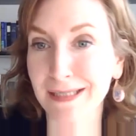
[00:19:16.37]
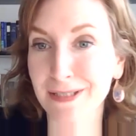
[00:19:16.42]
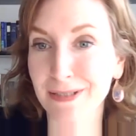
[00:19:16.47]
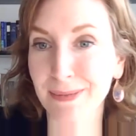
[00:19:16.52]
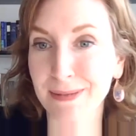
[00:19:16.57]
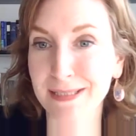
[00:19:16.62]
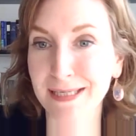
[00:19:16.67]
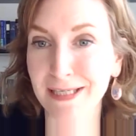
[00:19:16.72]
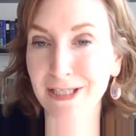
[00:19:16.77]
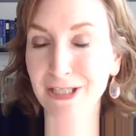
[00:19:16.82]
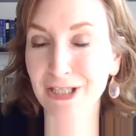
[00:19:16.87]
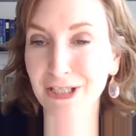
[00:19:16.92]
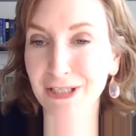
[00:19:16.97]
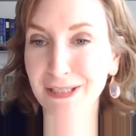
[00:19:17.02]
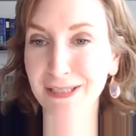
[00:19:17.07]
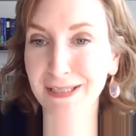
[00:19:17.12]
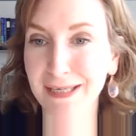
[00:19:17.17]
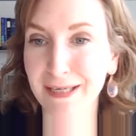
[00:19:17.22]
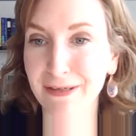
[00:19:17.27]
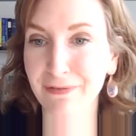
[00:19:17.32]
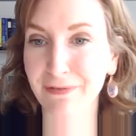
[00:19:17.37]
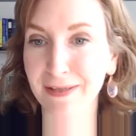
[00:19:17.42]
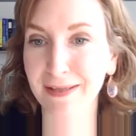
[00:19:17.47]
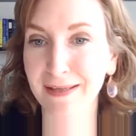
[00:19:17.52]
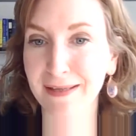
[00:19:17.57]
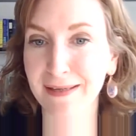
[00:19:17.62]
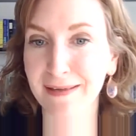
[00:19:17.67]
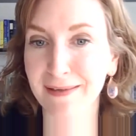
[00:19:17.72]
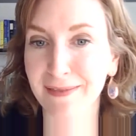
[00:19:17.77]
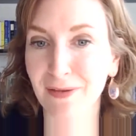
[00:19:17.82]
So it's actually, I feel
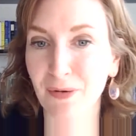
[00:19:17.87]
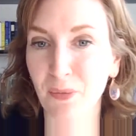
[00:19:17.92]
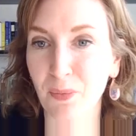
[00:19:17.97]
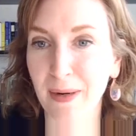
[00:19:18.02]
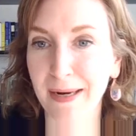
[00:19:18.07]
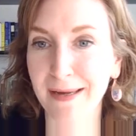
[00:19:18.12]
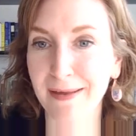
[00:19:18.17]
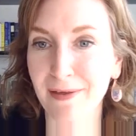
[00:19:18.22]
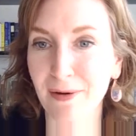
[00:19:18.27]
like the way